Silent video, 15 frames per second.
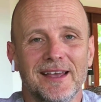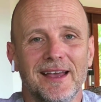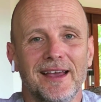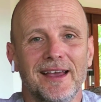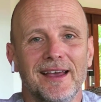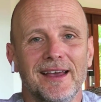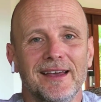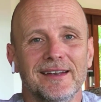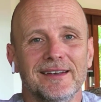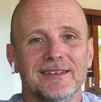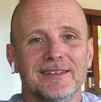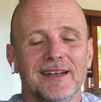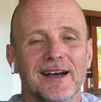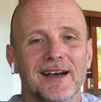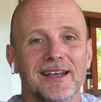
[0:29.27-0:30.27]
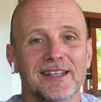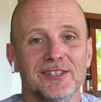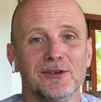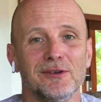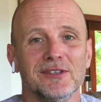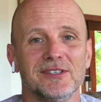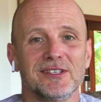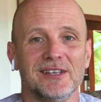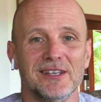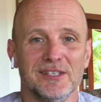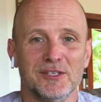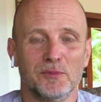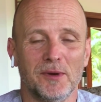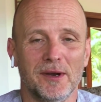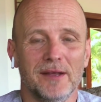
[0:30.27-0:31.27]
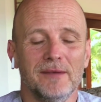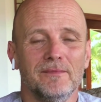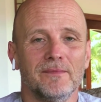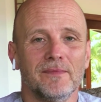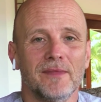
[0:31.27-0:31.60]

and it's called Skin Spray.